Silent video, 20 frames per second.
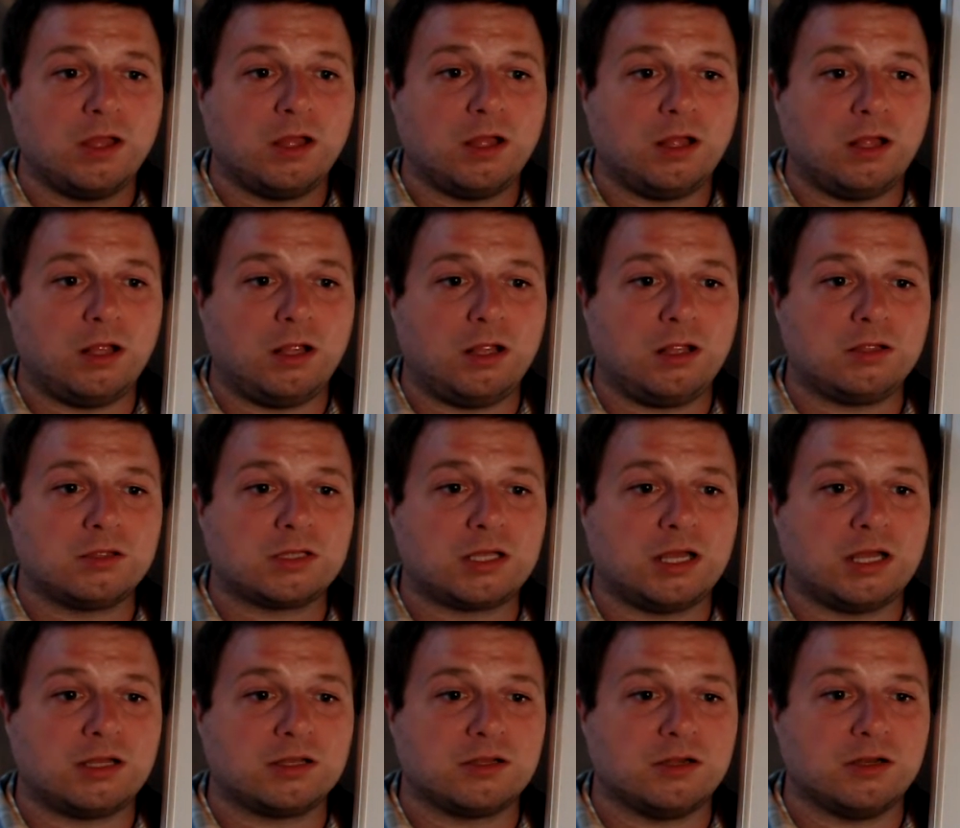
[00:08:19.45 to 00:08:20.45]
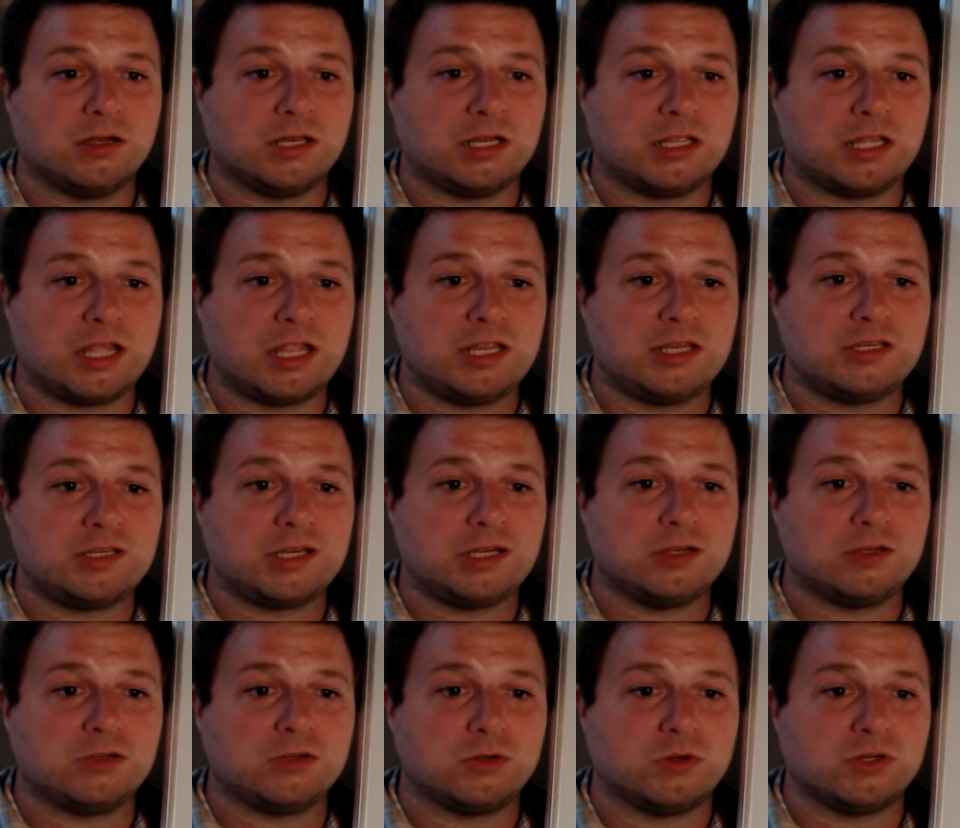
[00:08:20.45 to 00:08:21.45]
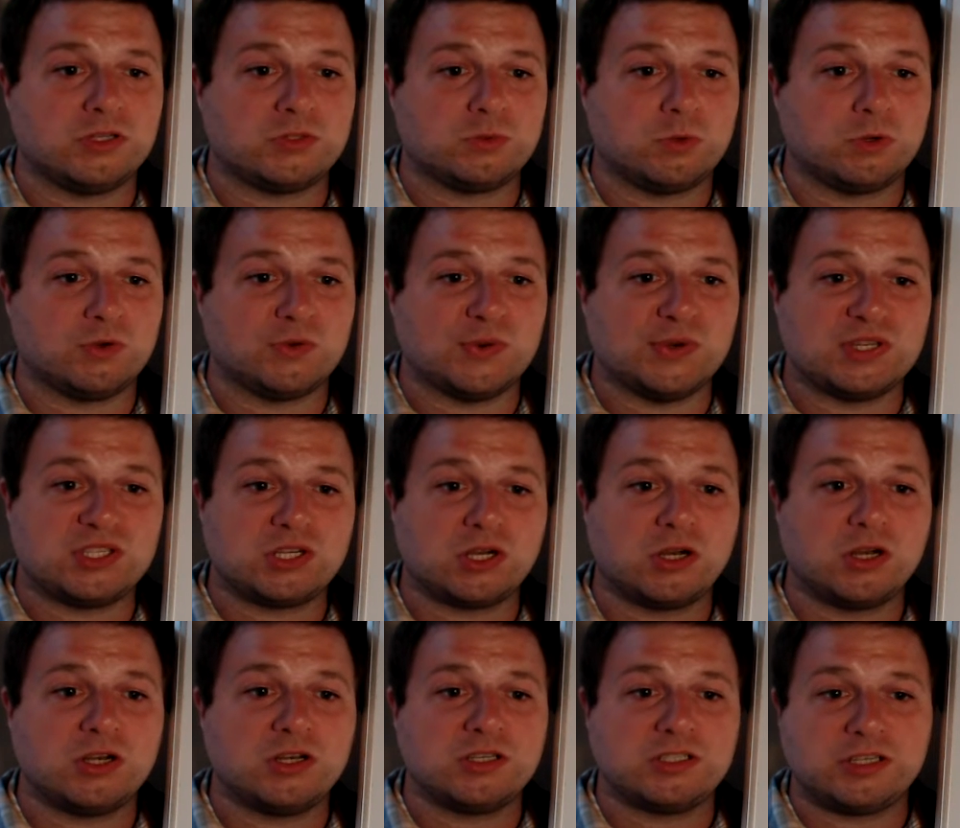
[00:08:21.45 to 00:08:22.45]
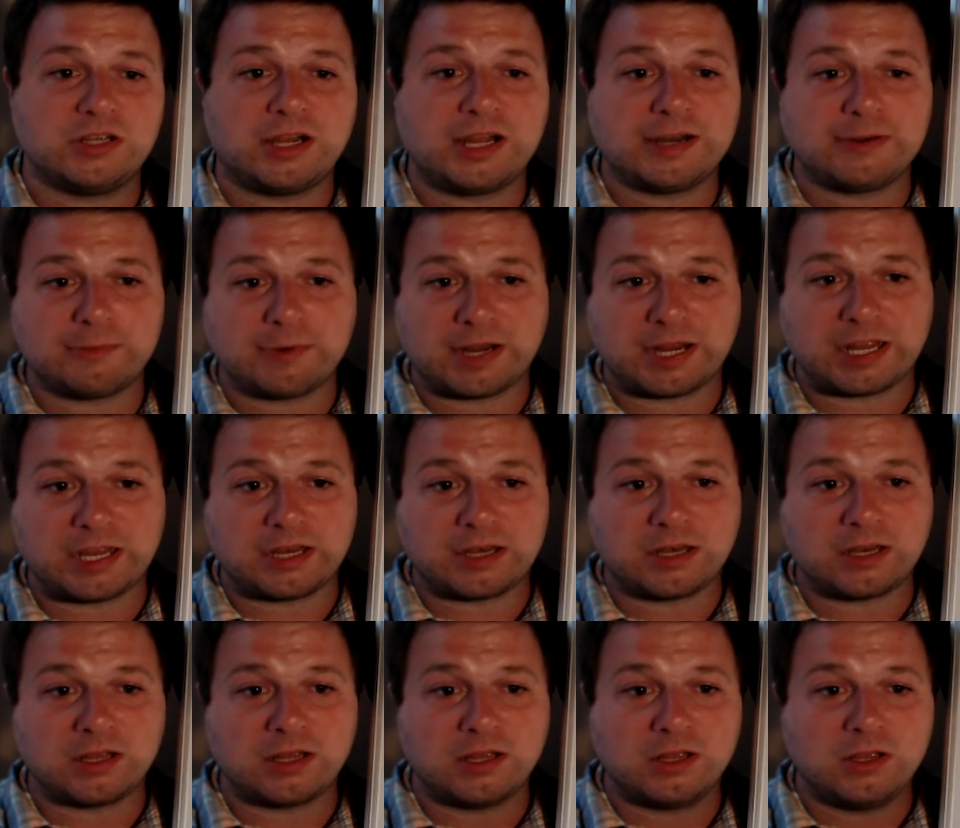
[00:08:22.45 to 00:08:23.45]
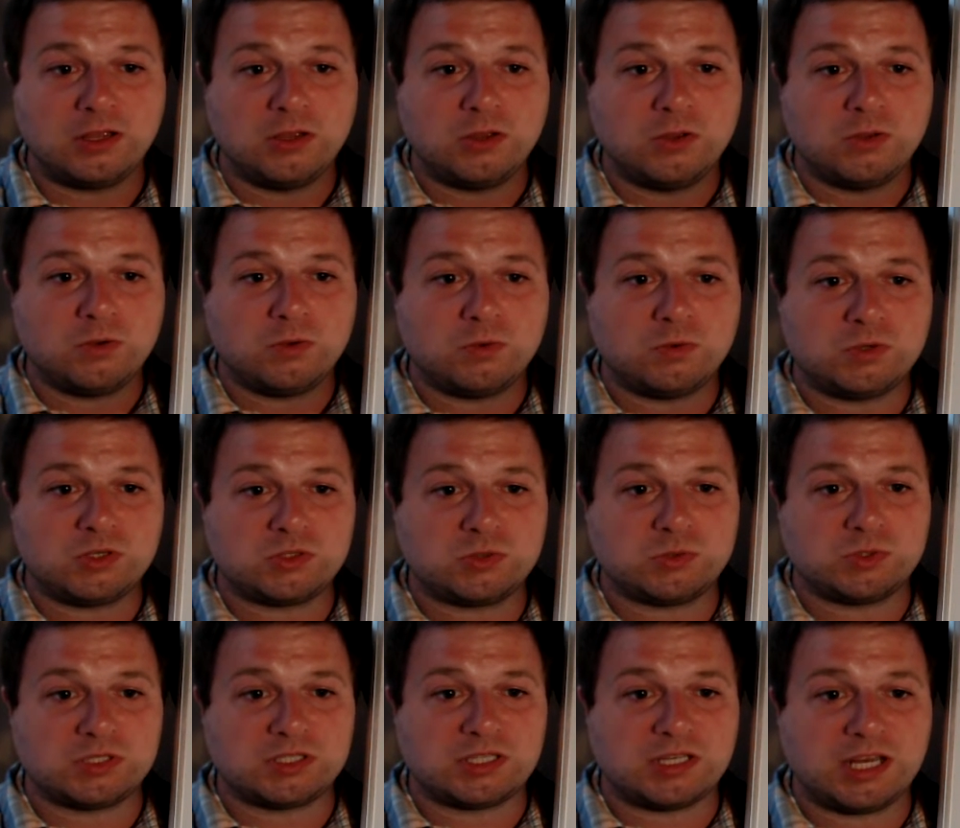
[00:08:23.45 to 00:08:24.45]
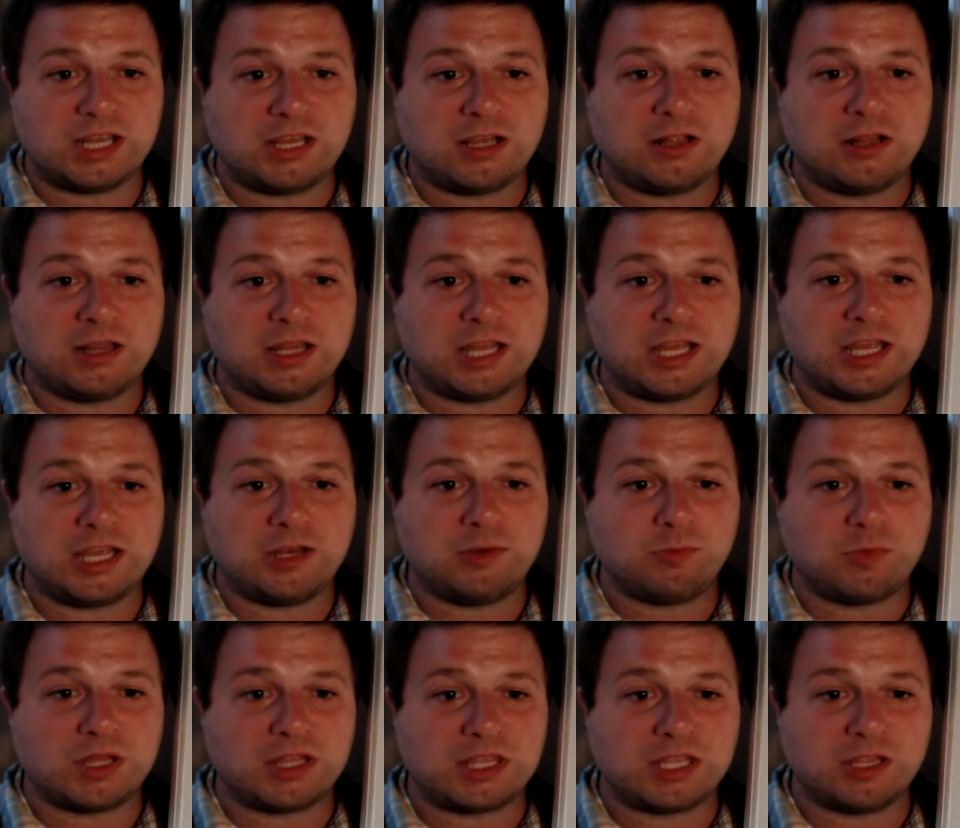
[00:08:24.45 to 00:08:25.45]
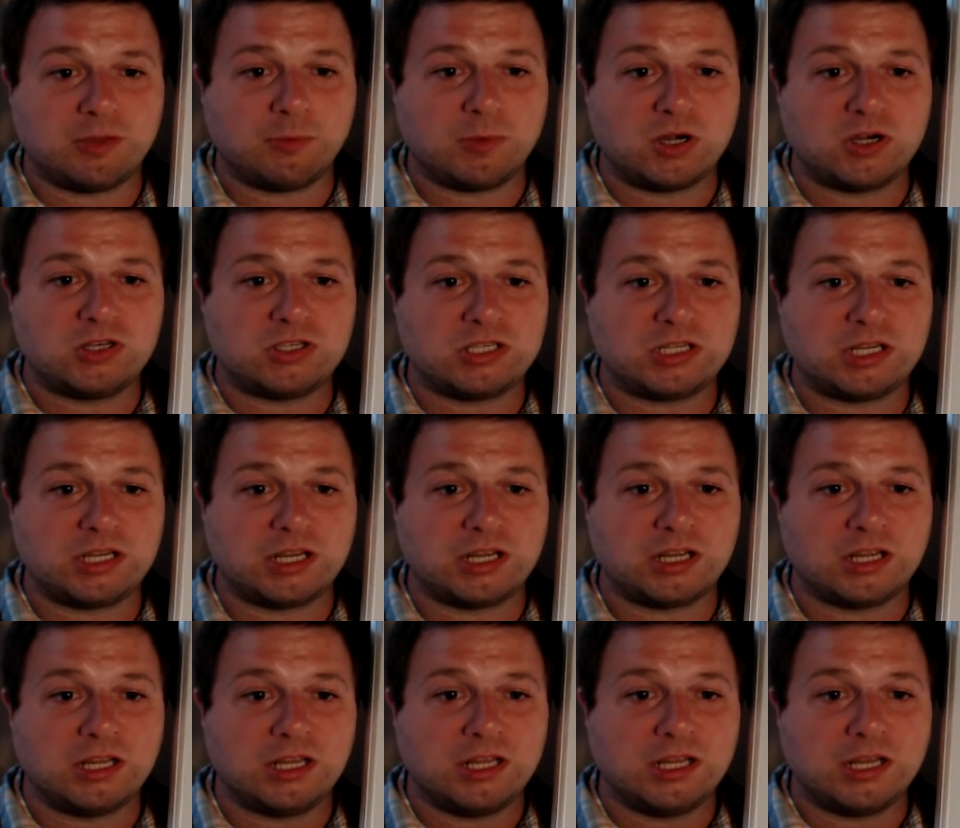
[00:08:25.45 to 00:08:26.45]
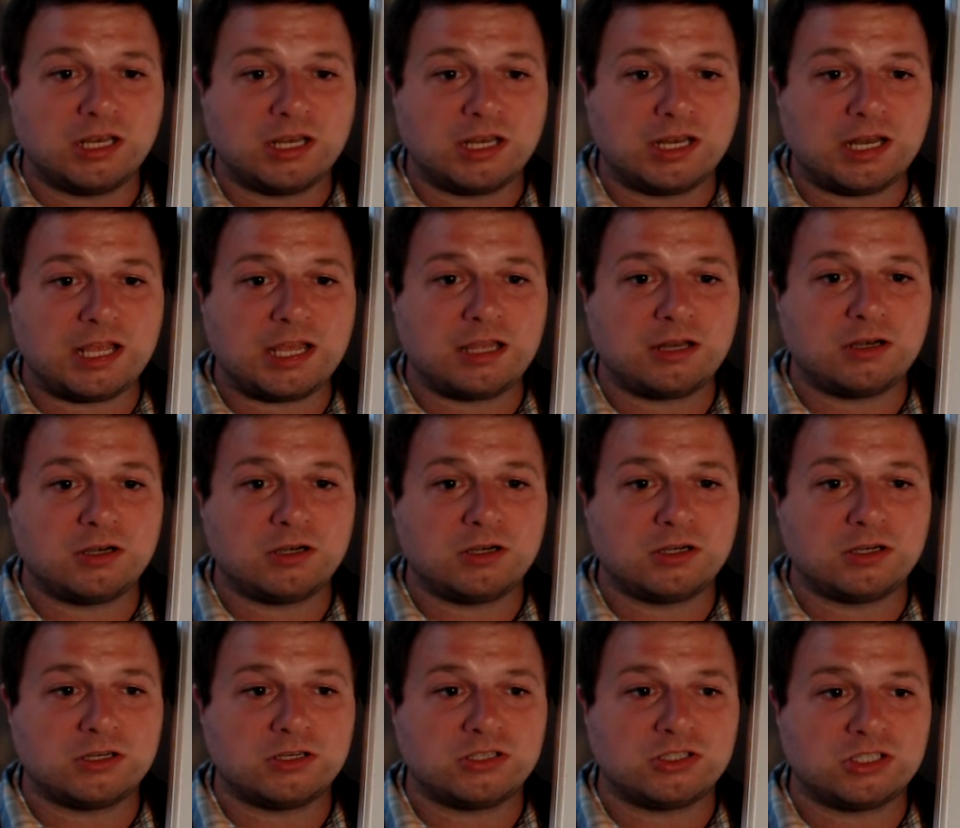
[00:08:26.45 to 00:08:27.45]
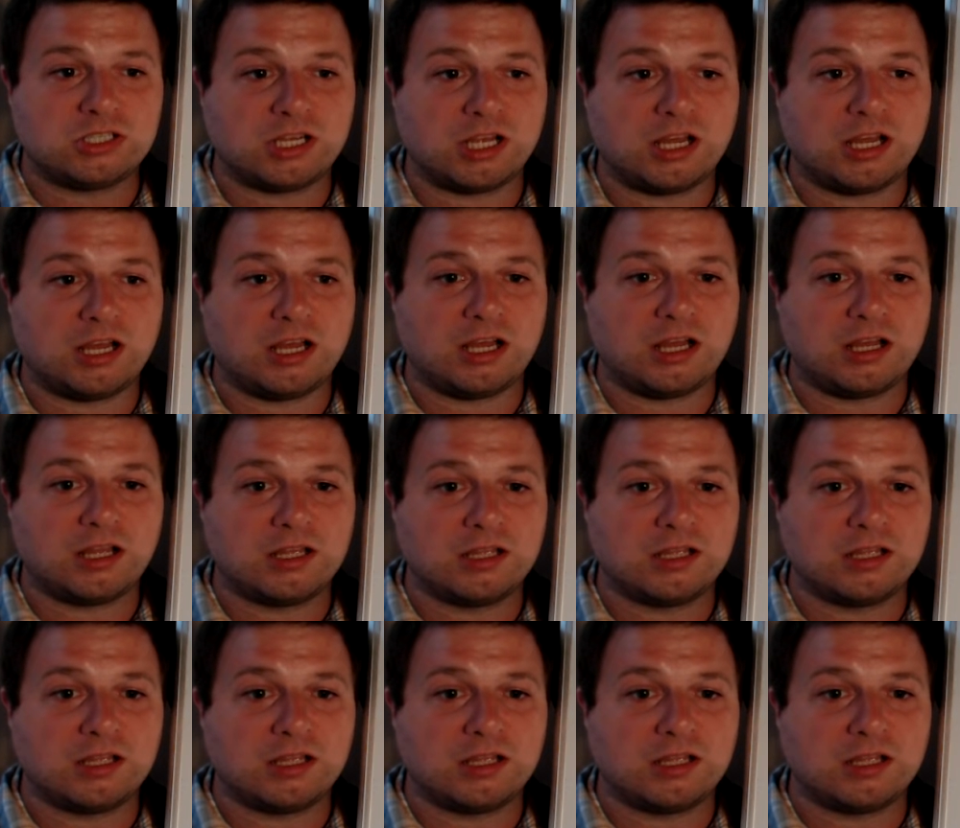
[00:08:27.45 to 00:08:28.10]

All conquered and gained territories were returned to Iran, which was now led by the emerging Nader Shah